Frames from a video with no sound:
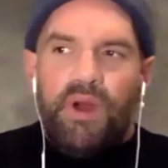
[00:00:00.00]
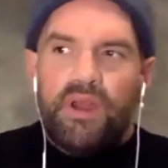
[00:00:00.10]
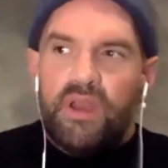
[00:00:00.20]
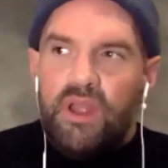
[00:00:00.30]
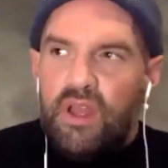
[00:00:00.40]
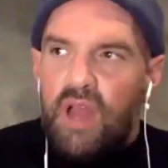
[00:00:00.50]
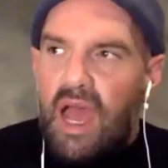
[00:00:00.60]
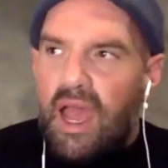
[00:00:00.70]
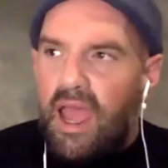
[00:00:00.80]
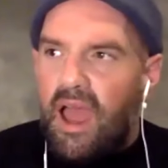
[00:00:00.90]
But
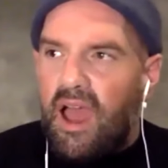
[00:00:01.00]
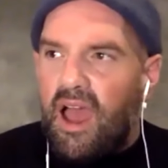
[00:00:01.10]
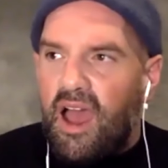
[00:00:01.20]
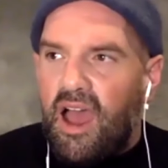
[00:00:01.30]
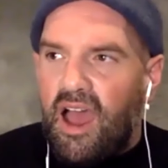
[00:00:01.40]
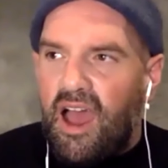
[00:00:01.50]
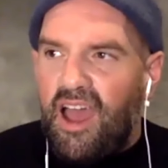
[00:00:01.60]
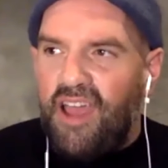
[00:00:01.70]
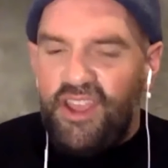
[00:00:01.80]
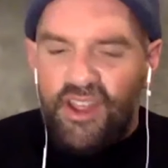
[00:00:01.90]
I,
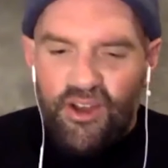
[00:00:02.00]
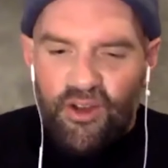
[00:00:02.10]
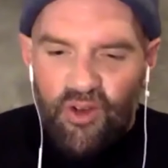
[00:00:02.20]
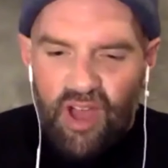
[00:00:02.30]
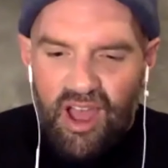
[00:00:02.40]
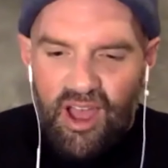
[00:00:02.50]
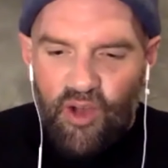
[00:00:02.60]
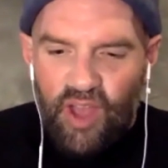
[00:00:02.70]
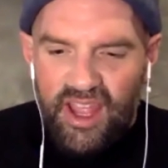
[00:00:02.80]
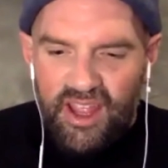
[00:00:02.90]
I you know,
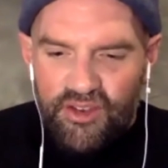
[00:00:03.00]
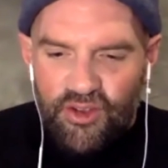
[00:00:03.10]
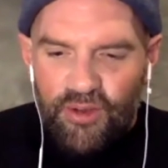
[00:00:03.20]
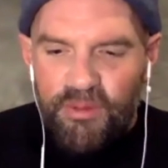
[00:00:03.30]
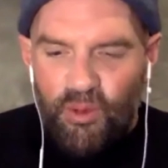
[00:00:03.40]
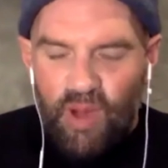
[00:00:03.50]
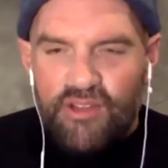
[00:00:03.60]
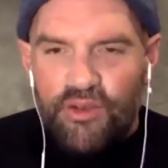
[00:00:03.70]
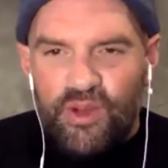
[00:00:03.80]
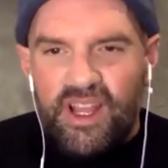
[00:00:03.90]
it took me a
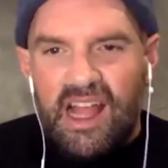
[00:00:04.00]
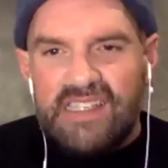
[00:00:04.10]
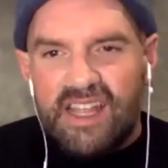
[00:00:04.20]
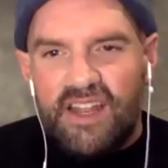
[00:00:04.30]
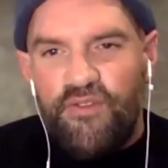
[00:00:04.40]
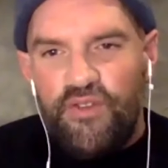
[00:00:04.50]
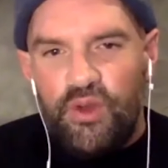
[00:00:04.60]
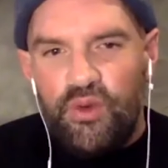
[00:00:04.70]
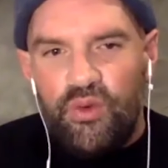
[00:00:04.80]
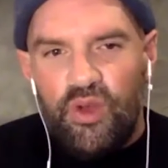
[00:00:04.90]
while to realize that if
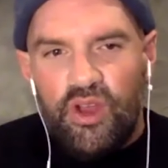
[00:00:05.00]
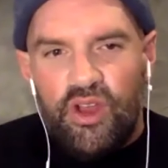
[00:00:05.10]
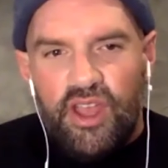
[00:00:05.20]
you,